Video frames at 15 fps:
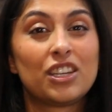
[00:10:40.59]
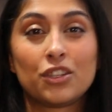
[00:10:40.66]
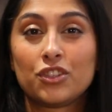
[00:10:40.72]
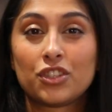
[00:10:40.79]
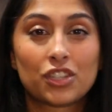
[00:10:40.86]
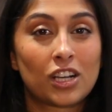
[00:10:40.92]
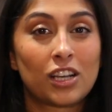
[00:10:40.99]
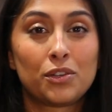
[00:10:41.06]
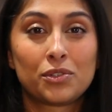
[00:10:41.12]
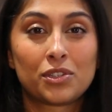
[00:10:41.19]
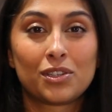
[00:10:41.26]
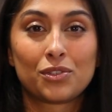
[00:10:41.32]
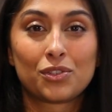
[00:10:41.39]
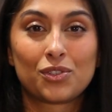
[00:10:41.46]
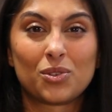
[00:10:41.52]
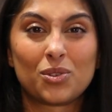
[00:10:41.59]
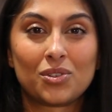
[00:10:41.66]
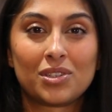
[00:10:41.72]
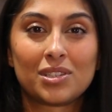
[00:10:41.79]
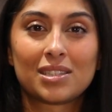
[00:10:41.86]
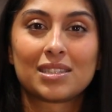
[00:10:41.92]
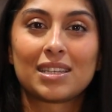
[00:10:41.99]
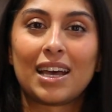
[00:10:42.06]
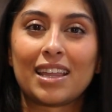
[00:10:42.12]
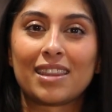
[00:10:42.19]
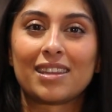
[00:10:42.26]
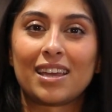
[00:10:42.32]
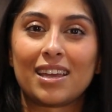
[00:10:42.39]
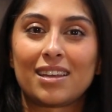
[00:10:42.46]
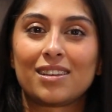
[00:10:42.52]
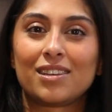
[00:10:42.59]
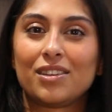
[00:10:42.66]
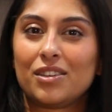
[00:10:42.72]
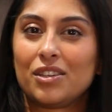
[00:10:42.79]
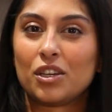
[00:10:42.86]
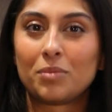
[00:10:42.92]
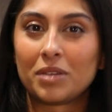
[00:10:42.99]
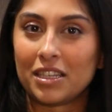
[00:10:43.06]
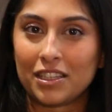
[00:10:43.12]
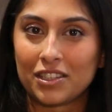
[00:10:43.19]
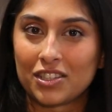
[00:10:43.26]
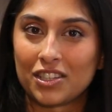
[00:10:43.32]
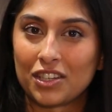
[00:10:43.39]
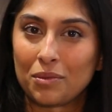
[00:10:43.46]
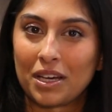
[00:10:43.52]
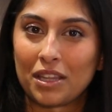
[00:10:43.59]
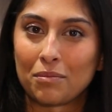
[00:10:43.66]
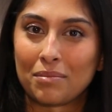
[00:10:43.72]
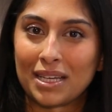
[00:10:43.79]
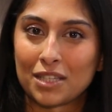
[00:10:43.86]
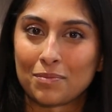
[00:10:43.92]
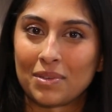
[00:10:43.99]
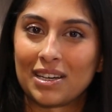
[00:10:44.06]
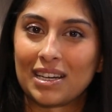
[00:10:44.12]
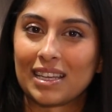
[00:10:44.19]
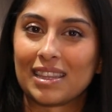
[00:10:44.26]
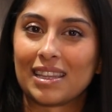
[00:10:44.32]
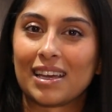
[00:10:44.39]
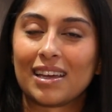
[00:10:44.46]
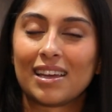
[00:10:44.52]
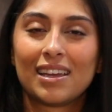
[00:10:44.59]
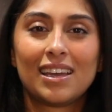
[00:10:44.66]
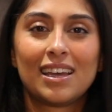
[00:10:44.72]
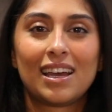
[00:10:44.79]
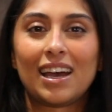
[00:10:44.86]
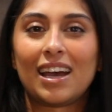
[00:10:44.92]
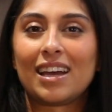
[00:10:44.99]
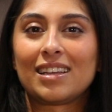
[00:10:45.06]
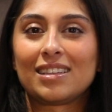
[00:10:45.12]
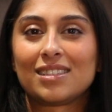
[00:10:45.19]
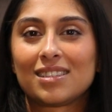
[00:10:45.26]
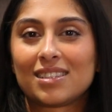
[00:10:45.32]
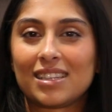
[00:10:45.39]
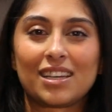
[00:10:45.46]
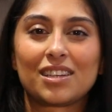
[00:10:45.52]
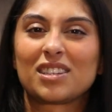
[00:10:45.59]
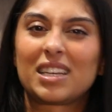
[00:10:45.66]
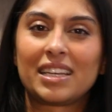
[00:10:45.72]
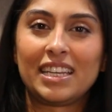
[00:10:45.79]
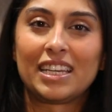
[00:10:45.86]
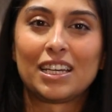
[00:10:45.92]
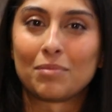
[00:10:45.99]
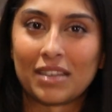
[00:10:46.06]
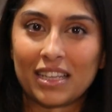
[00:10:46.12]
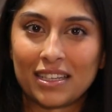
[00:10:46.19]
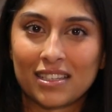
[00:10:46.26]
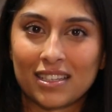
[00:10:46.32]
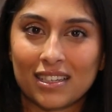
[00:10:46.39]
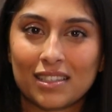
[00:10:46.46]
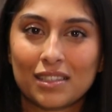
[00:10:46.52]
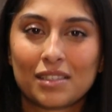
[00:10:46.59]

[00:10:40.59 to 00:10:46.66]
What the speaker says: You just close those doors and then nobody needs to know about the mess behind there, and yeah, clean it up later.